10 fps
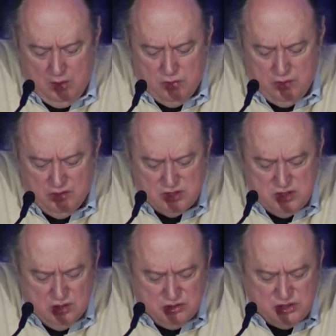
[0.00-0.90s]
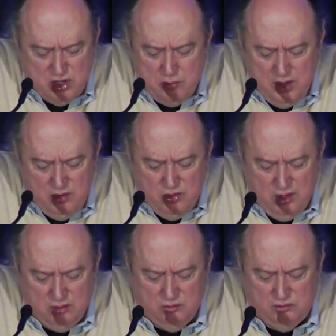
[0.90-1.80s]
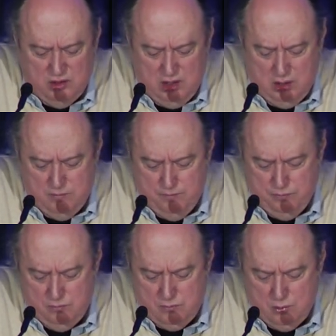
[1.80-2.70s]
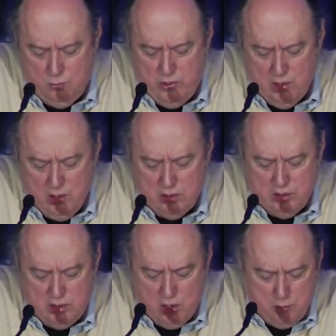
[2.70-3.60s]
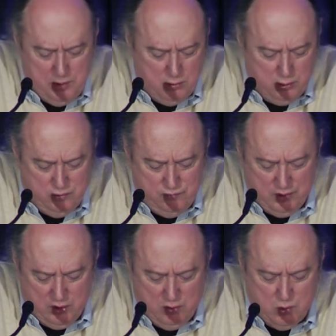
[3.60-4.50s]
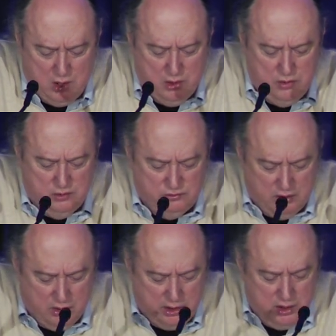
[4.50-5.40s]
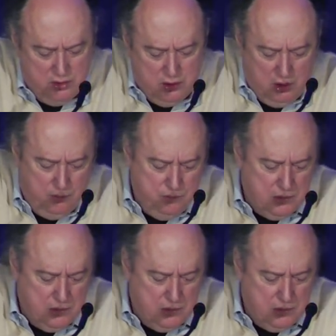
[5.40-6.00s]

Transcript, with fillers: There's still so many things that we aren't coping with very well in this area, though.